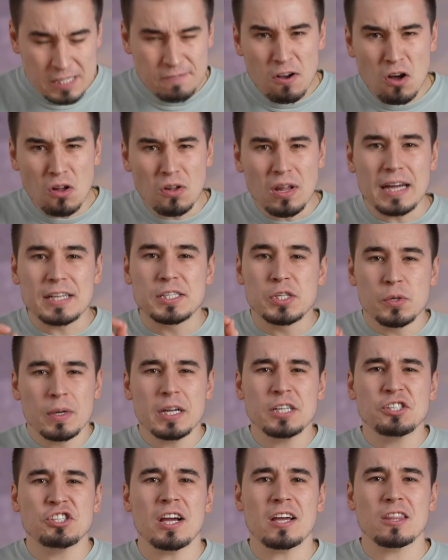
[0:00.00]
of all, I do
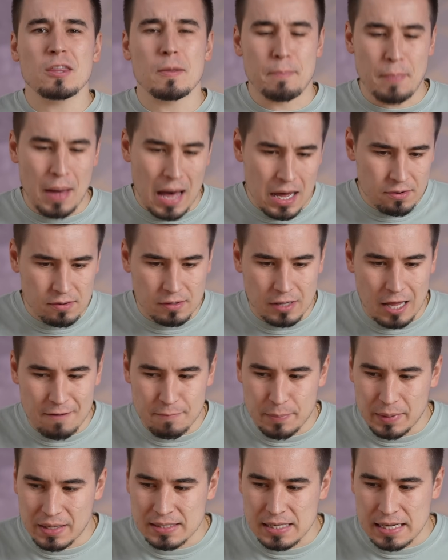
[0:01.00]
wanna check the battery
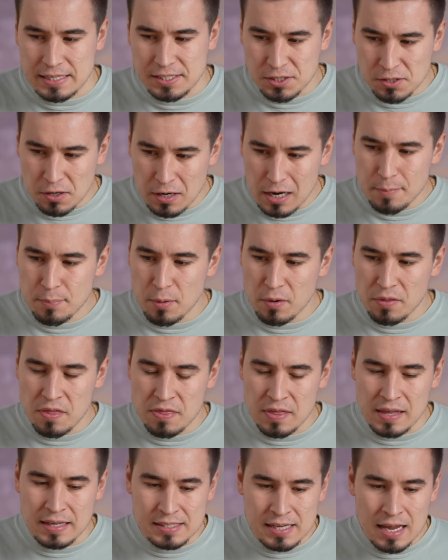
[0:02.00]
life, because I started both
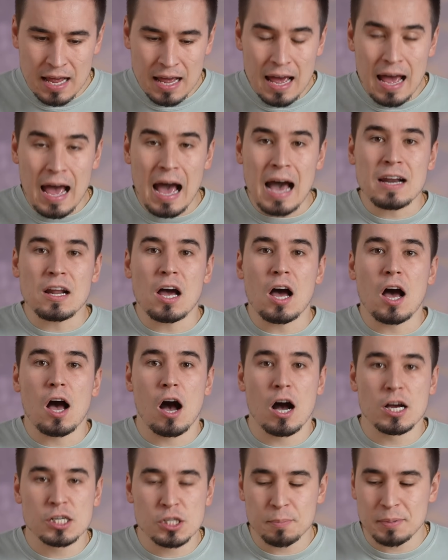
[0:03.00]
of these at one
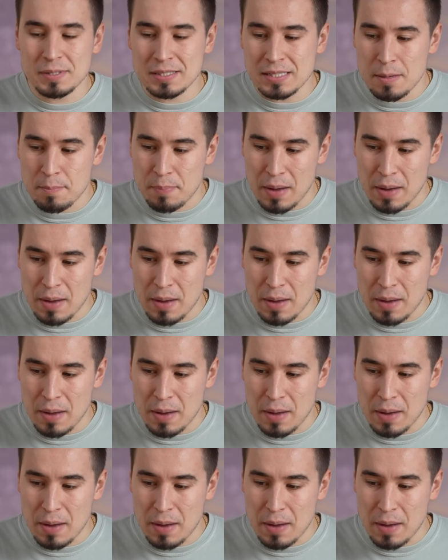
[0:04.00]
hundred percent